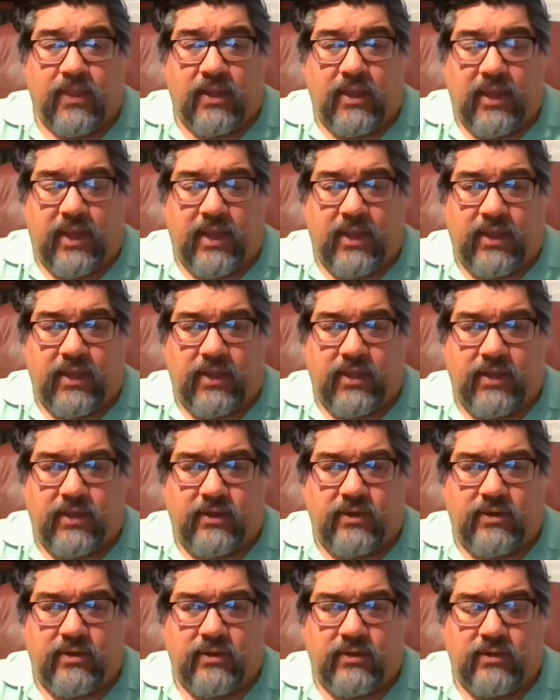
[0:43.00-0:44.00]

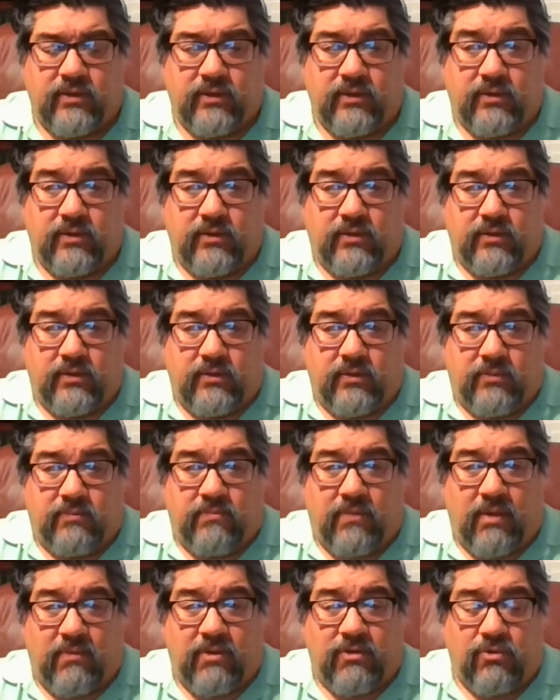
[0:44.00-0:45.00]
And
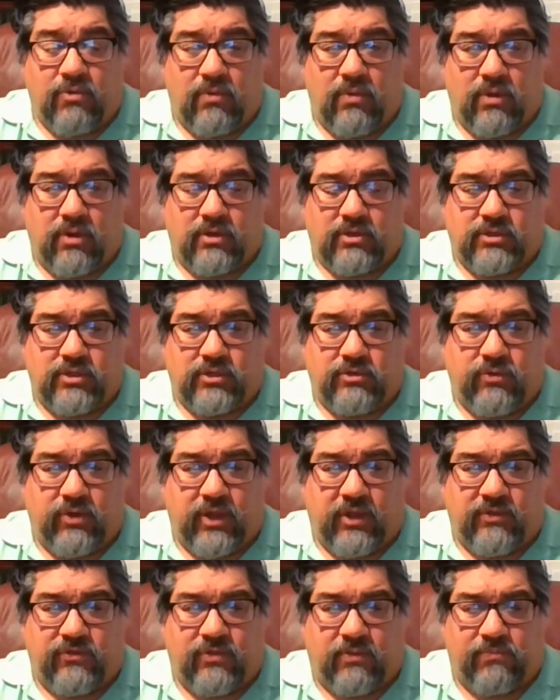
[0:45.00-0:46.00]
maybe you want to
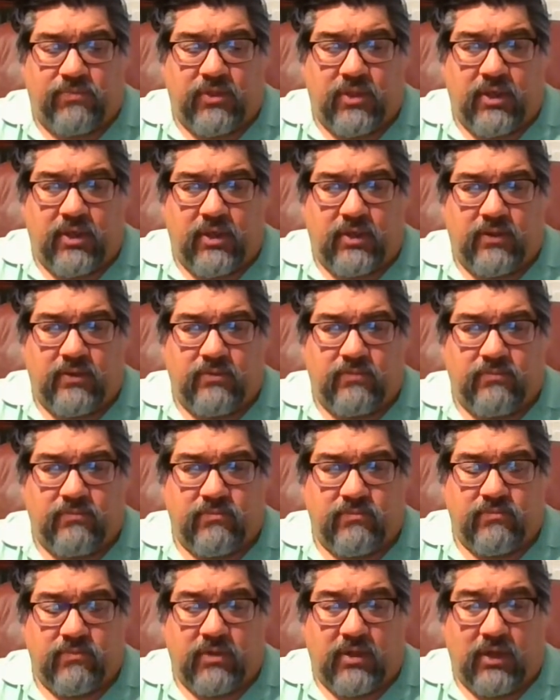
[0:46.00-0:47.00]
drink something
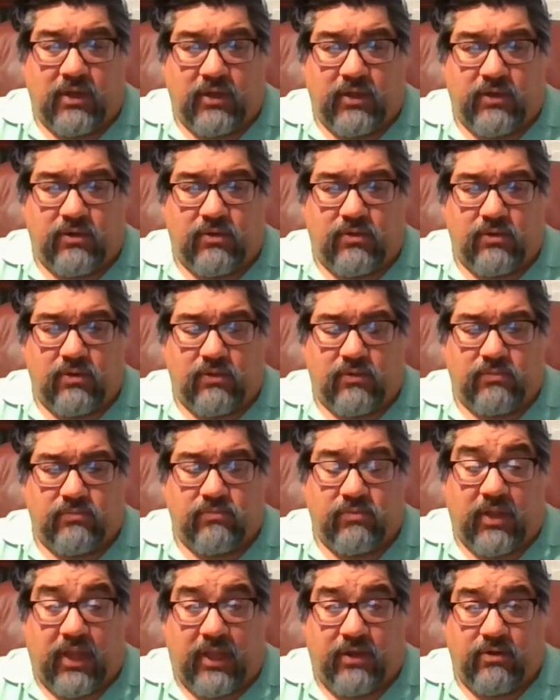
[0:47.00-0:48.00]
a little
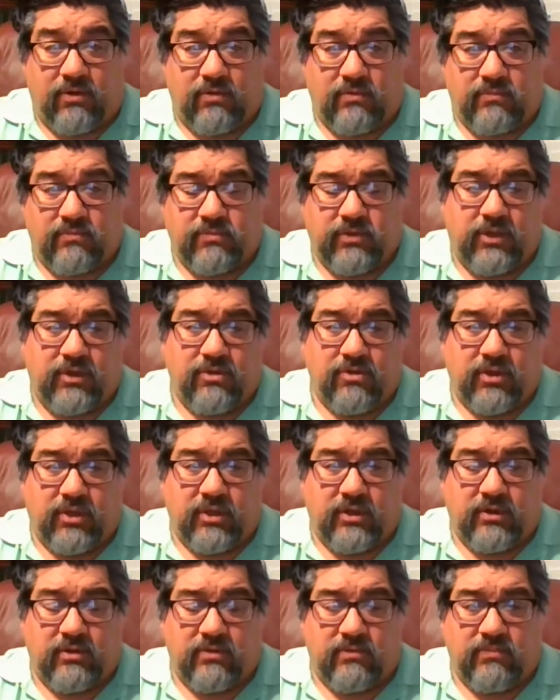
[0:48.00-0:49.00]
lighter that you
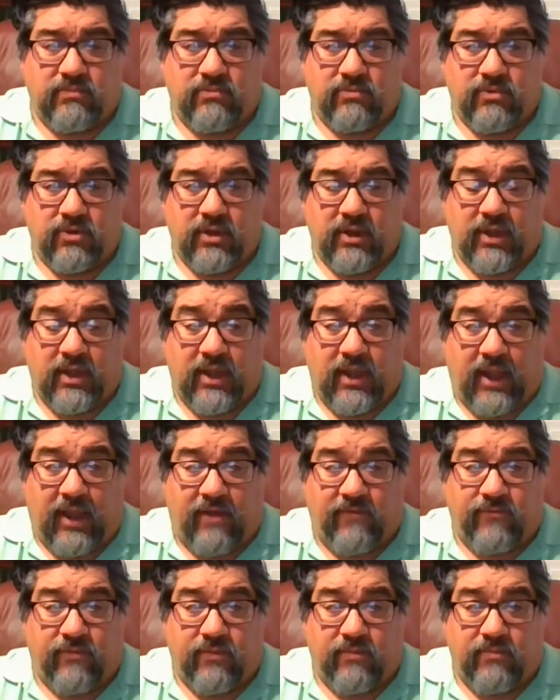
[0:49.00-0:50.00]
can
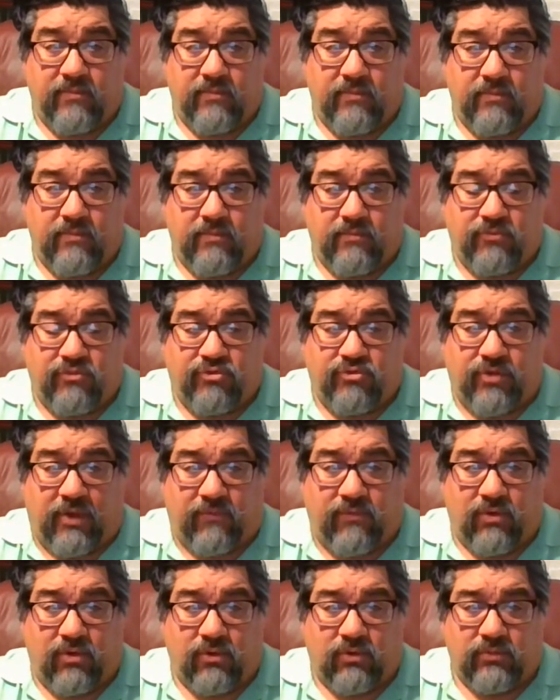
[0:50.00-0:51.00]
have
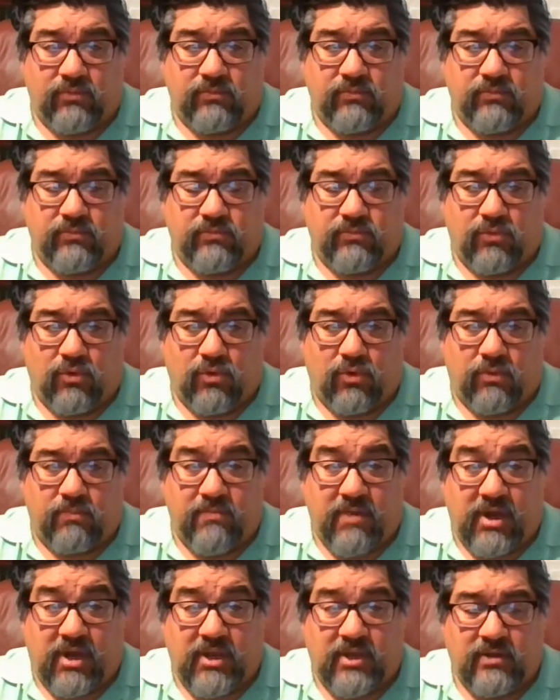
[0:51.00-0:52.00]
several or
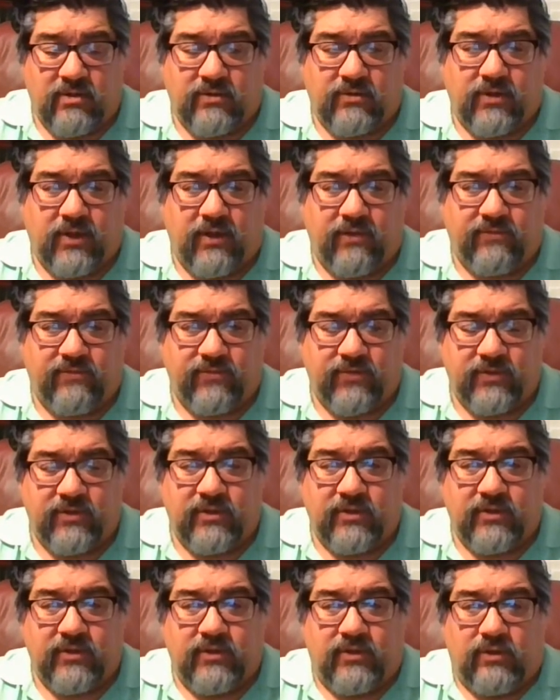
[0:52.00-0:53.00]
many of
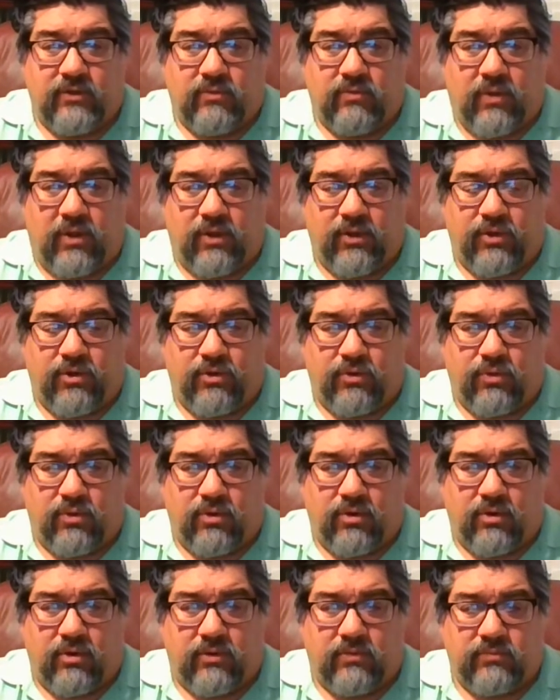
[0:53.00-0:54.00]
while
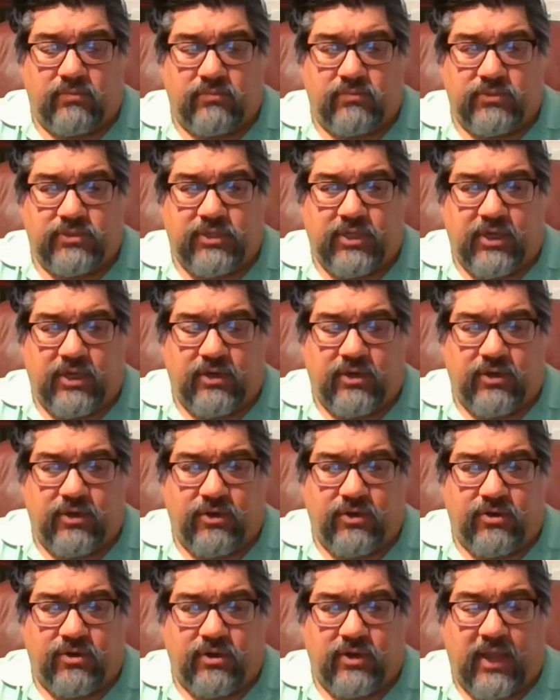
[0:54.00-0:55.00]
you're sitting on
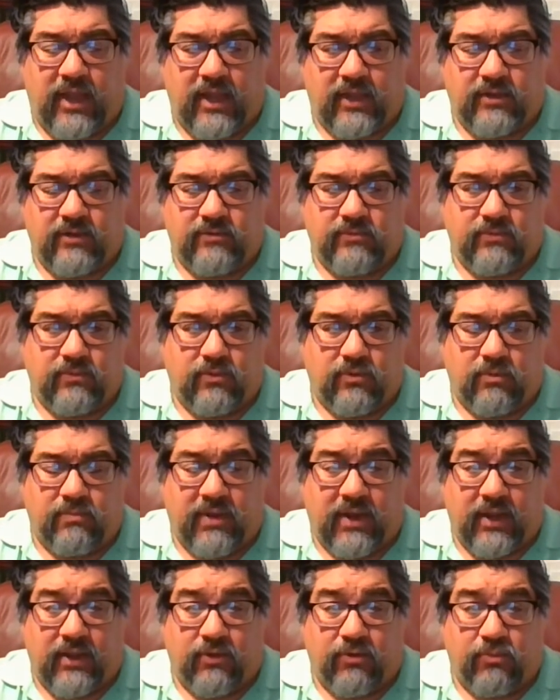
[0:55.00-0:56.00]
your deck or
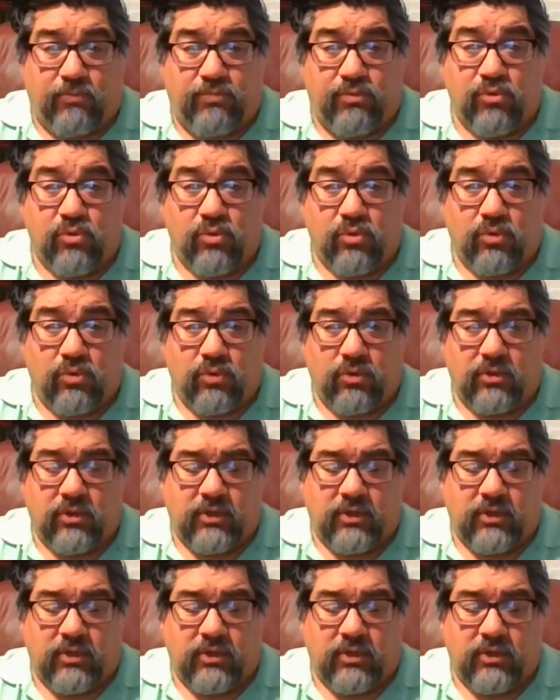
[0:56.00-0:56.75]
by your pool,